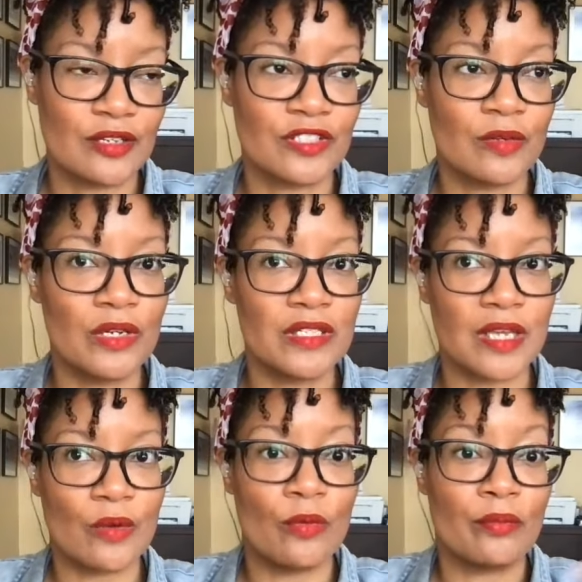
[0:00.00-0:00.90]
So someone's
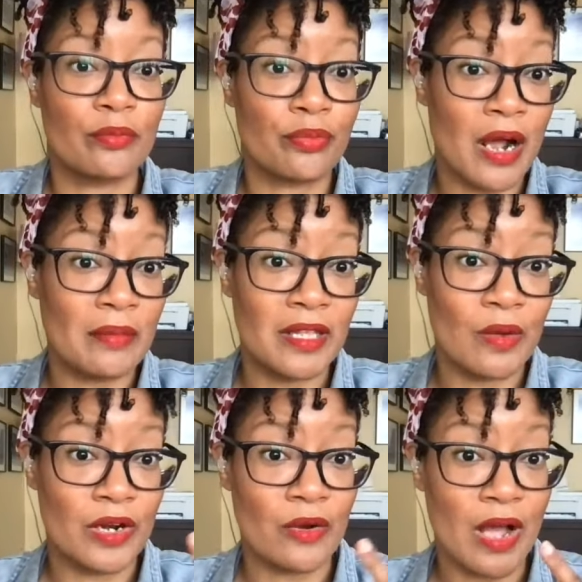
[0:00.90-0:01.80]
saying, well, probably they
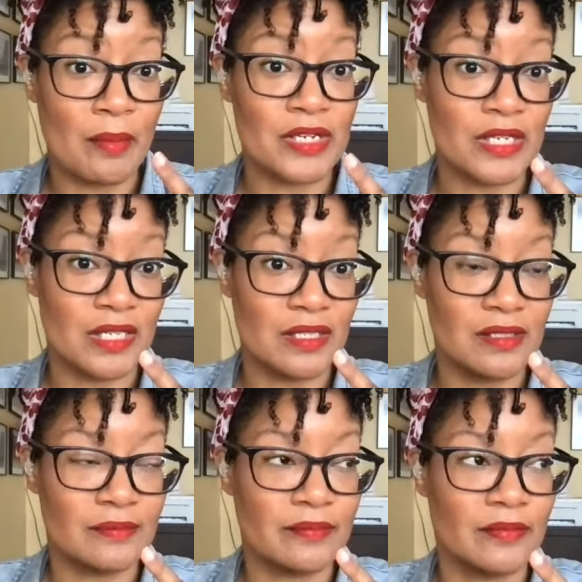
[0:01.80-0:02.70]
want to know how much it
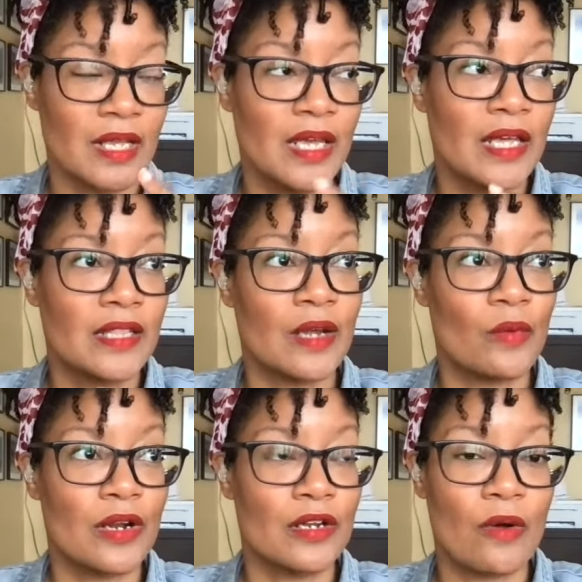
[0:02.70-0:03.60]
is. They
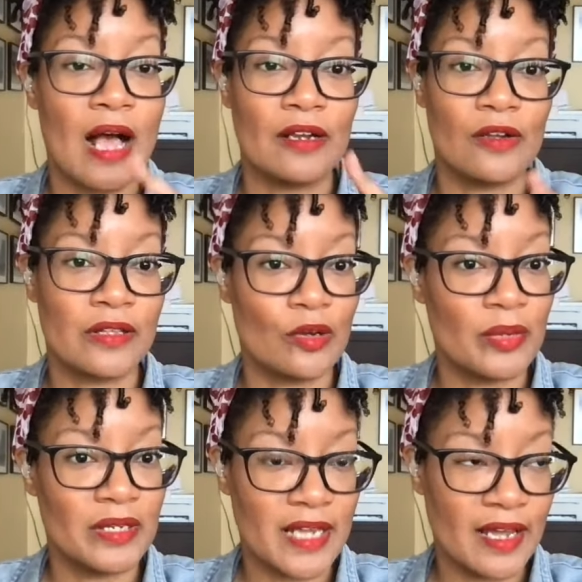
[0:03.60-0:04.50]
want to know how long they'll
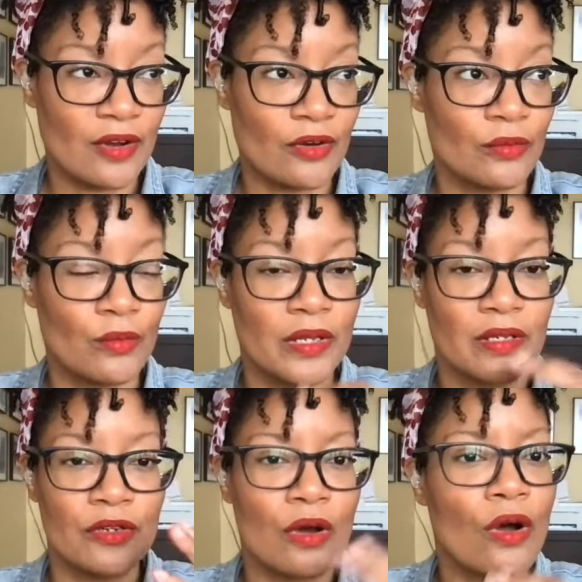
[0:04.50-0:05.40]
be down,
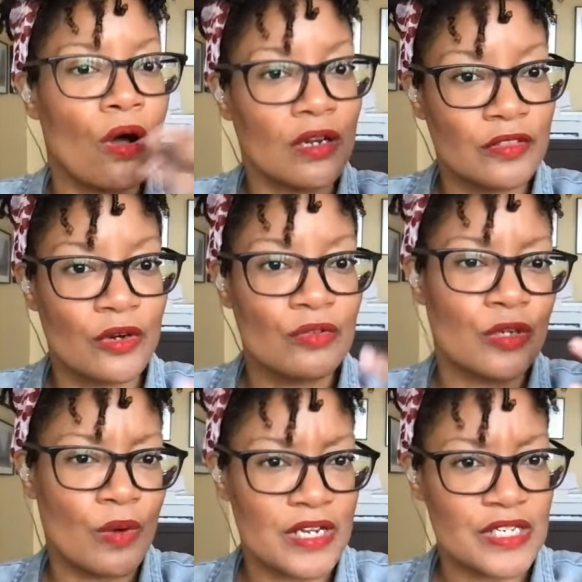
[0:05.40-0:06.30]
all of those
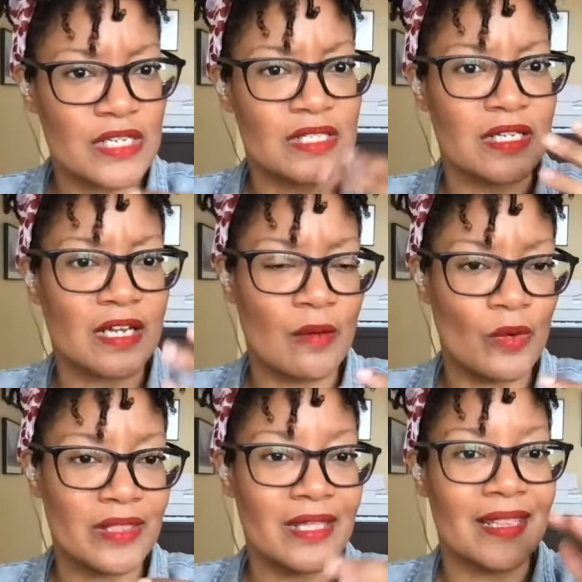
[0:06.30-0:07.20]
questions that come
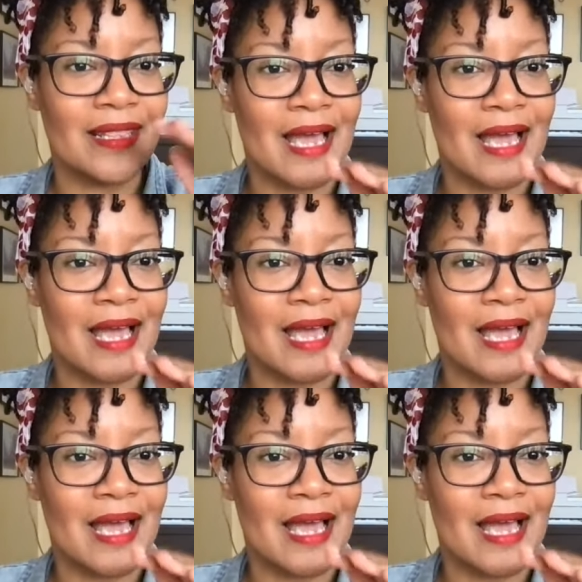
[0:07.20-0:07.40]
with it.